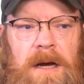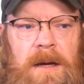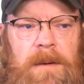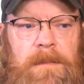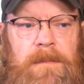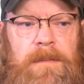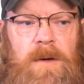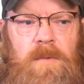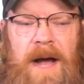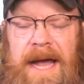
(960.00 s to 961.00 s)
um,
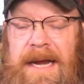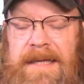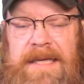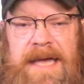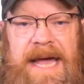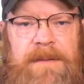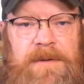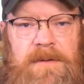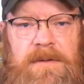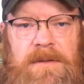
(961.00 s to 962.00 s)
riot at the
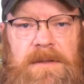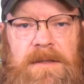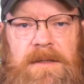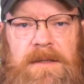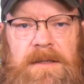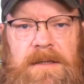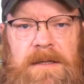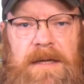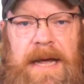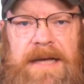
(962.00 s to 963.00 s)
Capitol
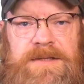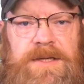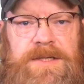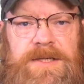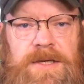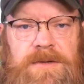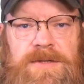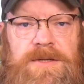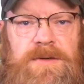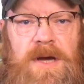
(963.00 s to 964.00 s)
as an
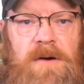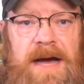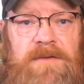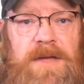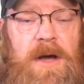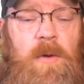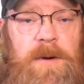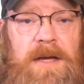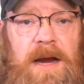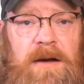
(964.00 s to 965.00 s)
excuse to go after the
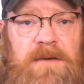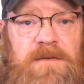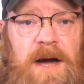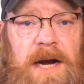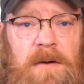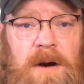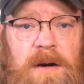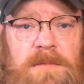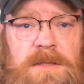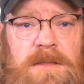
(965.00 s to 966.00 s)
open carrying of
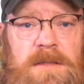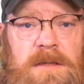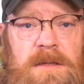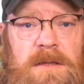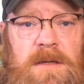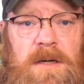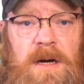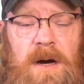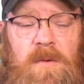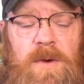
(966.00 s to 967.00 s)
firearms.
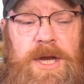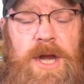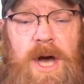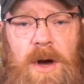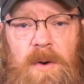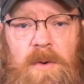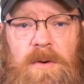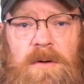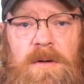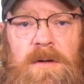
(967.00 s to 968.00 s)
Uh, we
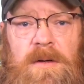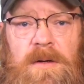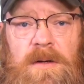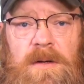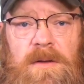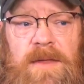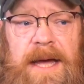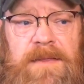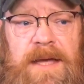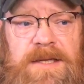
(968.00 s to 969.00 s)
know
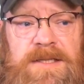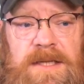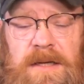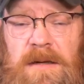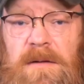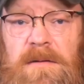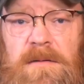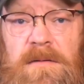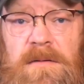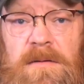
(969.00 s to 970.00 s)
that they still,